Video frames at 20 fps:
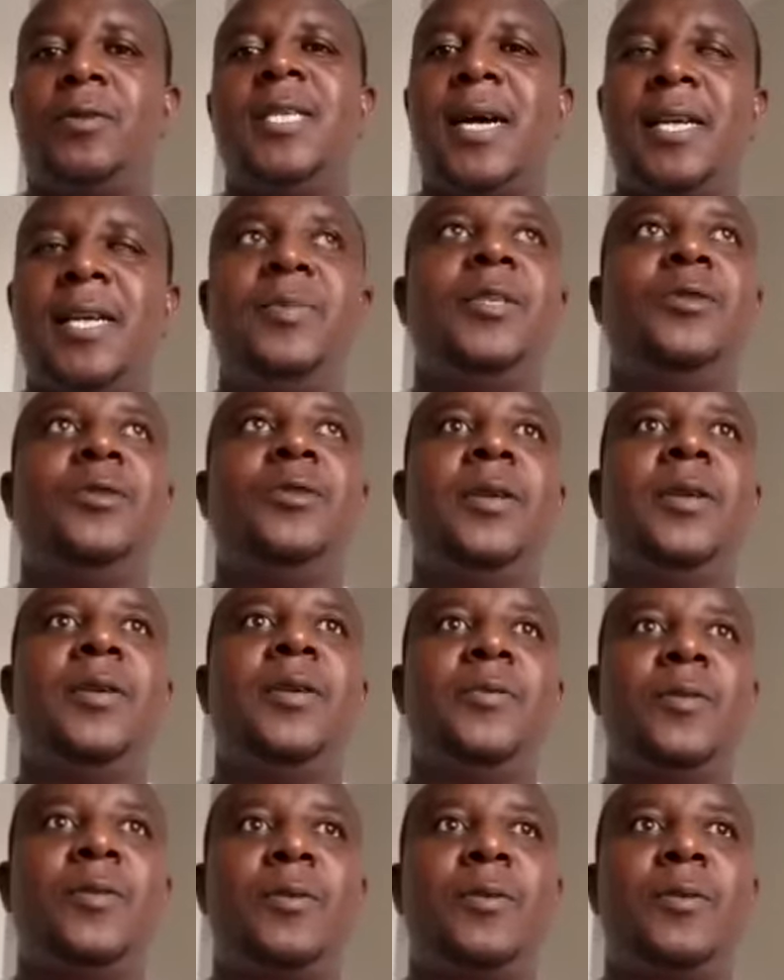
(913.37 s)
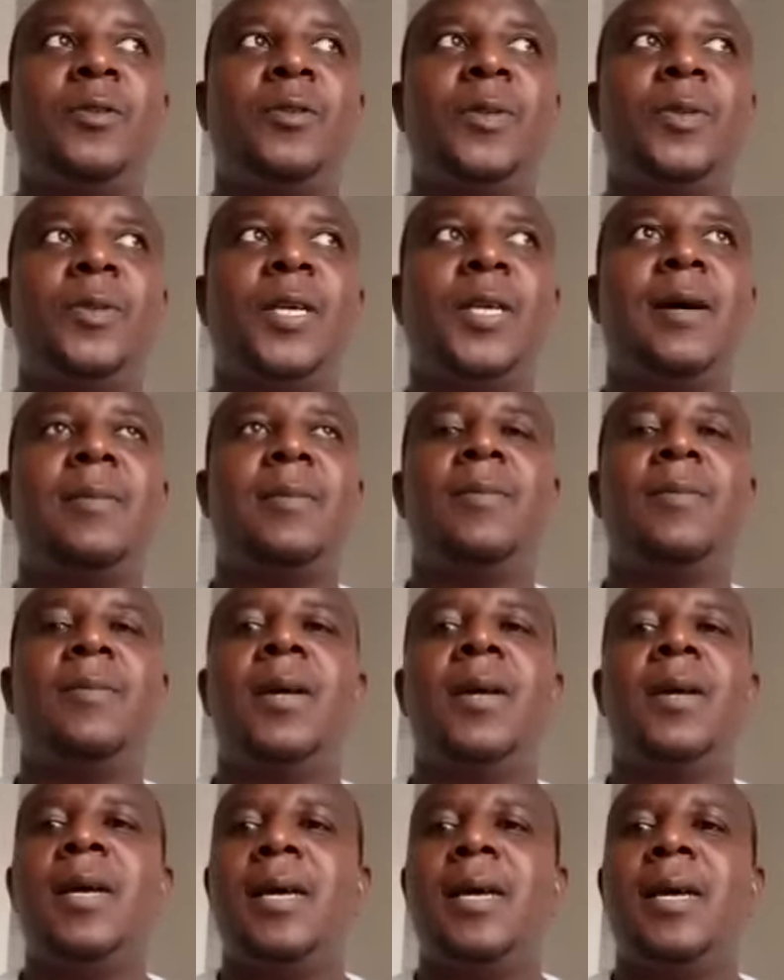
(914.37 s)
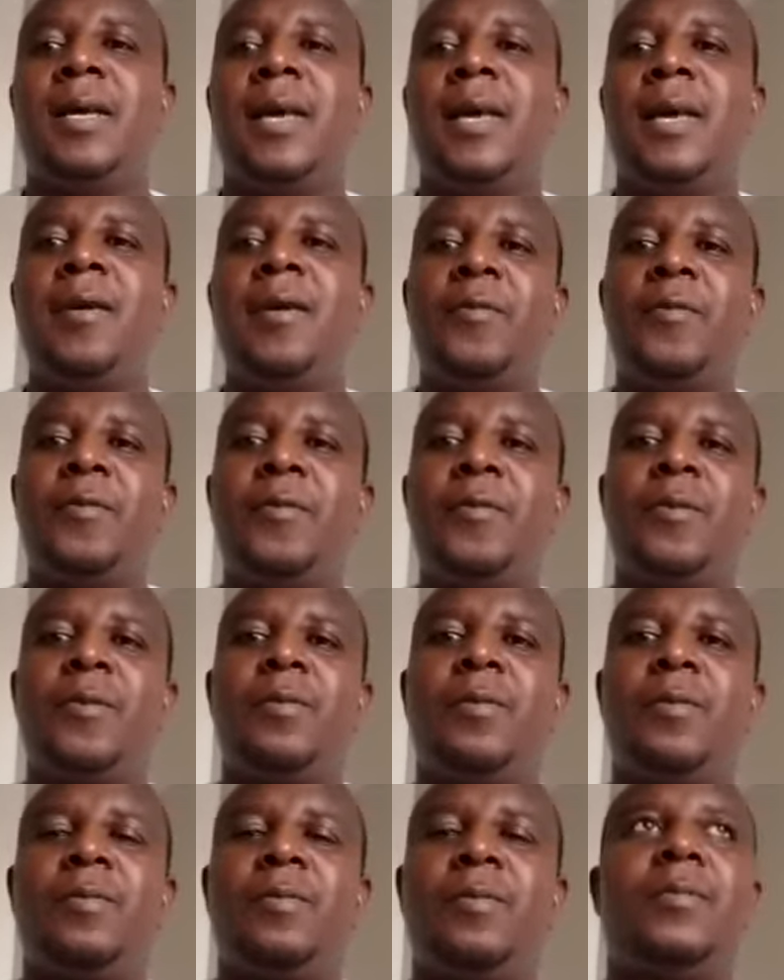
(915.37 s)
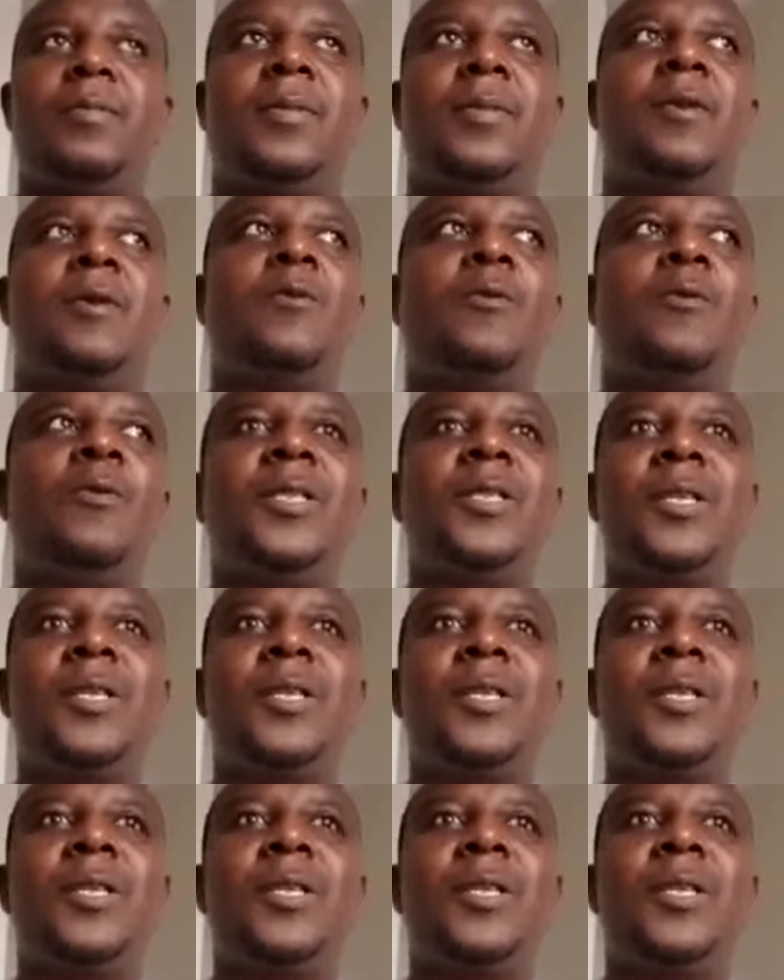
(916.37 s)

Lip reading: So it's an encouragement to everyone who's become. You have